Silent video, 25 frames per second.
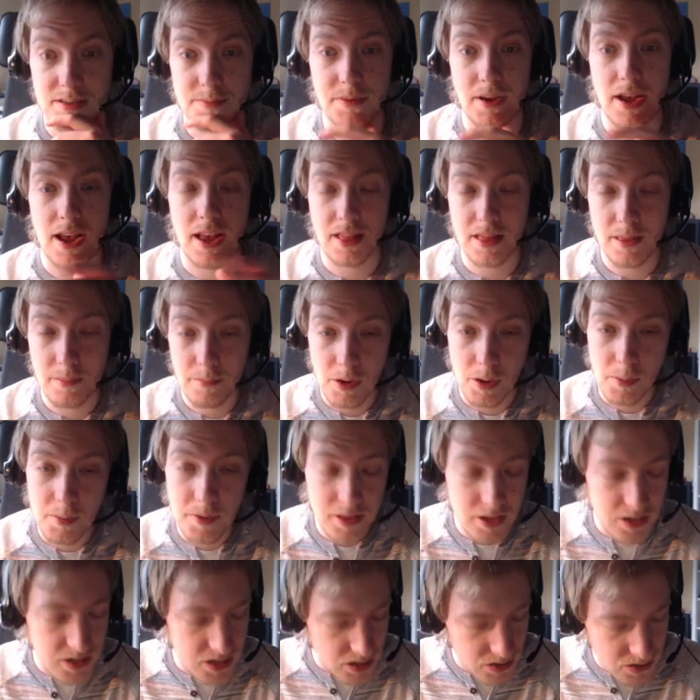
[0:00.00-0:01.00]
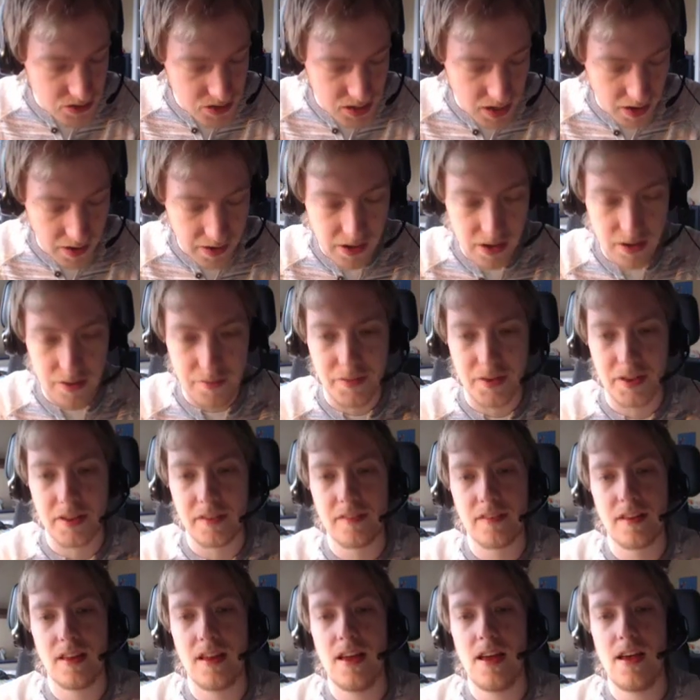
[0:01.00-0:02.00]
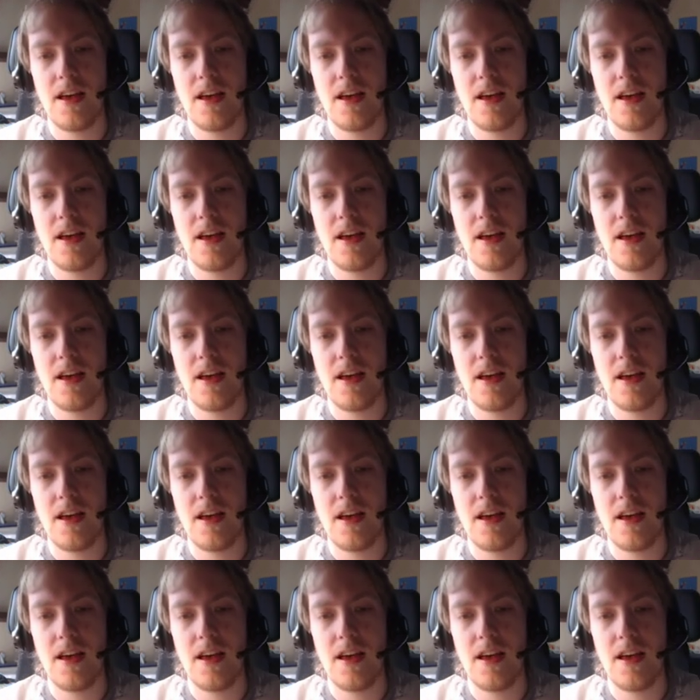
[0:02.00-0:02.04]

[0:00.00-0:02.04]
But at the moment, there's no Zygarde event.